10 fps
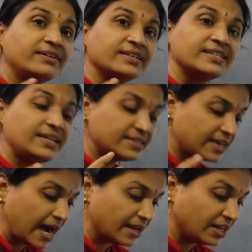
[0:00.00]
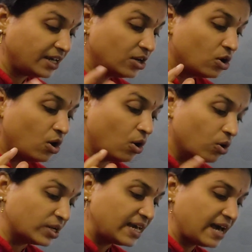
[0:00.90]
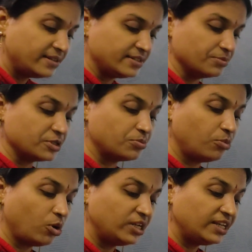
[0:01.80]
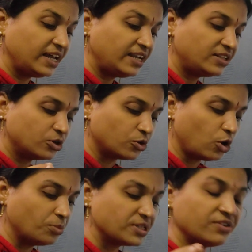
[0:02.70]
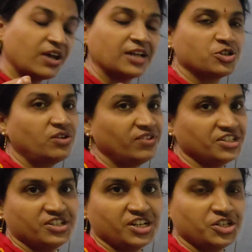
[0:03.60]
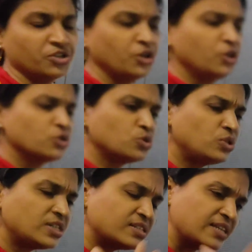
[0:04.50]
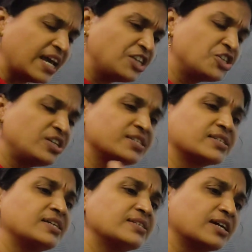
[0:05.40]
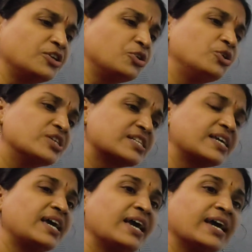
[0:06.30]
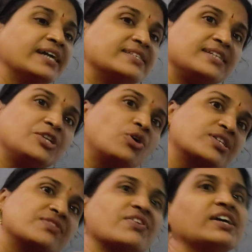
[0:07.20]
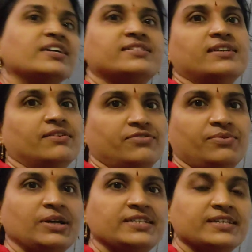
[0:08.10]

disease carrying organisms, pollinate the crops and natural vegetation. So this nature is continuously, it's detoxifying itself.